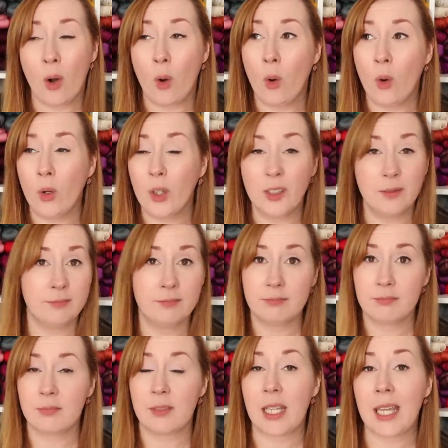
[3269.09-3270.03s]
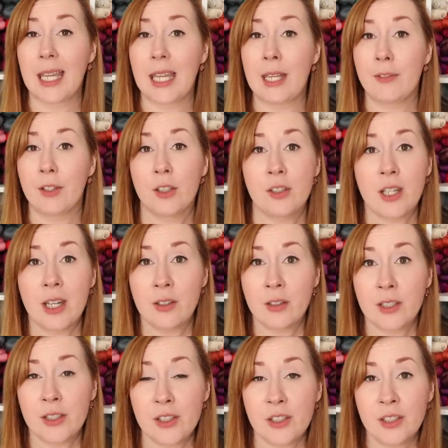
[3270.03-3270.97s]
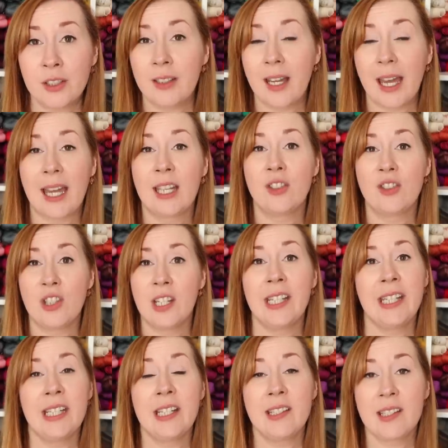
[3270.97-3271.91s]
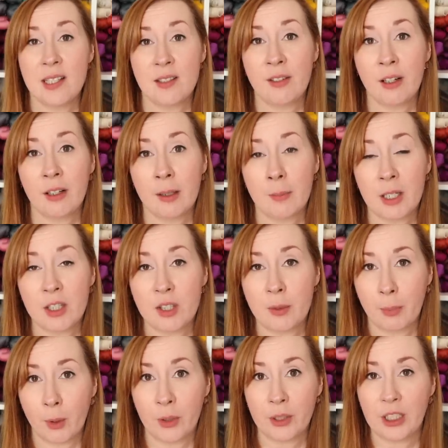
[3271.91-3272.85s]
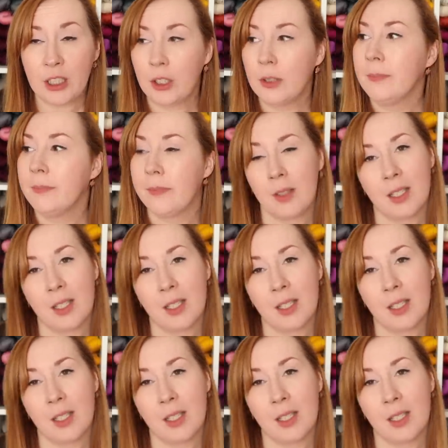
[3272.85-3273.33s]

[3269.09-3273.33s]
Or if you're down under and chilliness is very much upon you,